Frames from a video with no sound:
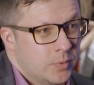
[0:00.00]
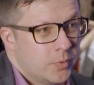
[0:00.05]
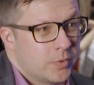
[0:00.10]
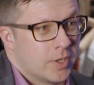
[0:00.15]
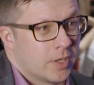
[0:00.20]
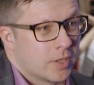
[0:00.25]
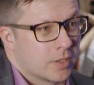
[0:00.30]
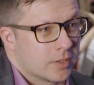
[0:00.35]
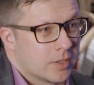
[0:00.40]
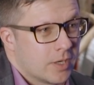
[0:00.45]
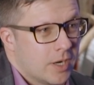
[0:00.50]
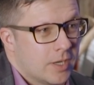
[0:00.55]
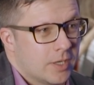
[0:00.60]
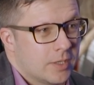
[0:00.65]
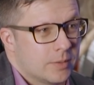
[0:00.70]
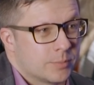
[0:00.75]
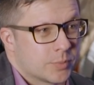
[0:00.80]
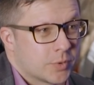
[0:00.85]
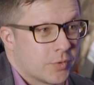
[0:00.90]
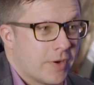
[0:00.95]
We
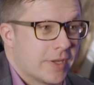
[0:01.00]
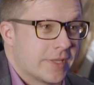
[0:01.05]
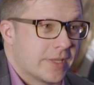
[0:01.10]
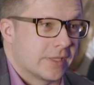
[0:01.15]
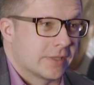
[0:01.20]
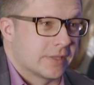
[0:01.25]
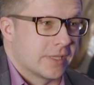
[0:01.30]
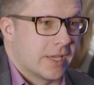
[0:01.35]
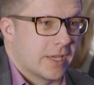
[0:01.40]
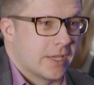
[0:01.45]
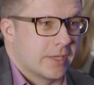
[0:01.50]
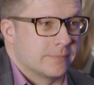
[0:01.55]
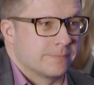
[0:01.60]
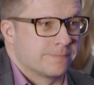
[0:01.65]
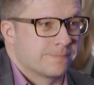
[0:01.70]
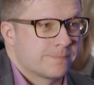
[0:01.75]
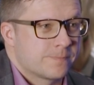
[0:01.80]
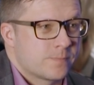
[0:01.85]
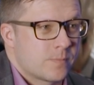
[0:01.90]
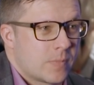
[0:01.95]
are providing the
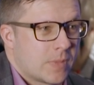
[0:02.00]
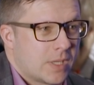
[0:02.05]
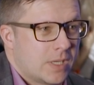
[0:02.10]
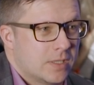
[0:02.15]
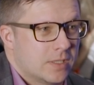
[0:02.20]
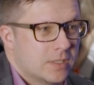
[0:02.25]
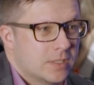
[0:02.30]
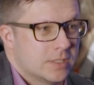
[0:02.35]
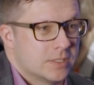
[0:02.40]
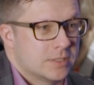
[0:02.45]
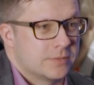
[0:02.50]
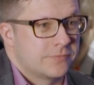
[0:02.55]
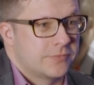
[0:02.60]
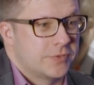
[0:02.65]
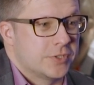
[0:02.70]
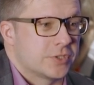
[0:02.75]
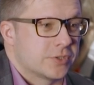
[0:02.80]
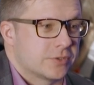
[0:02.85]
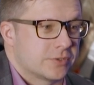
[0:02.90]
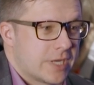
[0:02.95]

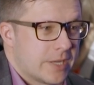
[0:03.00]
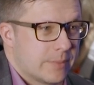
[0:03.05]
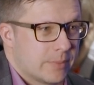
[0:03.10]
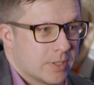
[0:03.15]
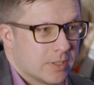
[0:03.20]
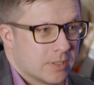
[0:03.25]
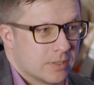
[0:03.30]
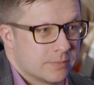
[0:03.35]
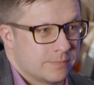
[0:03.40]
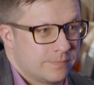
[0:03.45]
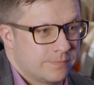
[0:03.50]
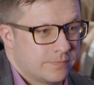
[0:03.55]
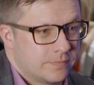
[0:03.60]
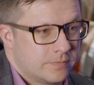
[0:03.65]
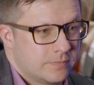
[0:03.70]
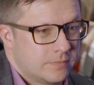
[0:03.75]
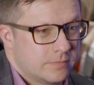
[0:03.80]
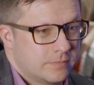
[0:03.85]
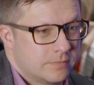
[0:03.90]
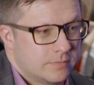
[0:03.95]
feature table
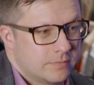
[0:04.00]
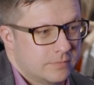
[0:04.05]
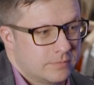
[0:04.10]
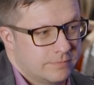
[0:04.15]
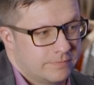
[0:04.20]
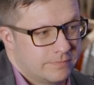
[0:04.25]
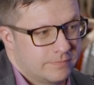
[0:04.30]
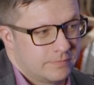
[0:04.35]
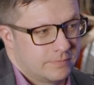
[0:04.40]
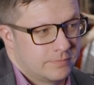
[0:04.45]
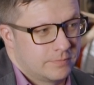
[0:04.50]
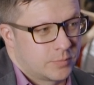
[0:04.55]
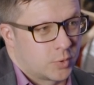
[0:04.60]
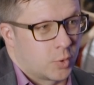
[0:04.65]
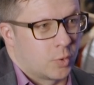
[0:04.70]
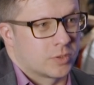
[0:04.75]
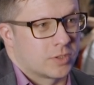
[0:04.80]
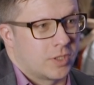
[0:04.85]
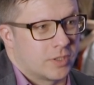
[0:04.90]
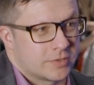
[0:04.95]

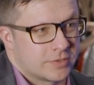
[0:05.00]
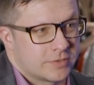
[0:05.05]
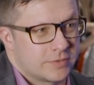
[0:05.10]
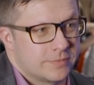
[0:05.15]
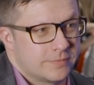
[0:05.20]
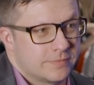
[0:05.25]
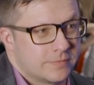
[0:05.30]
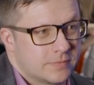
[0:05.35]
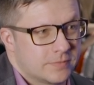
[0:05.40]
broadcast.